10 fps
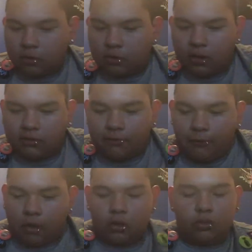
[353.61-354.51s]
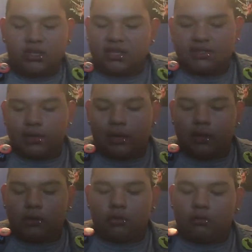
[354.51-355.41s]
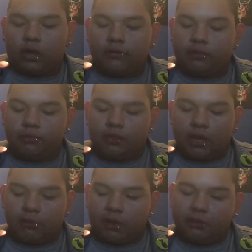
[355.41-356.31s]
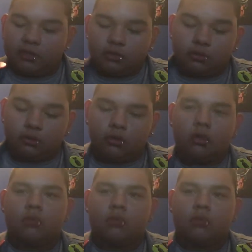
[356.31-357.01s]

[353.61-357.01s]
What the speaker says: You don't have to follow what they say that you don't have to put that band patch on here.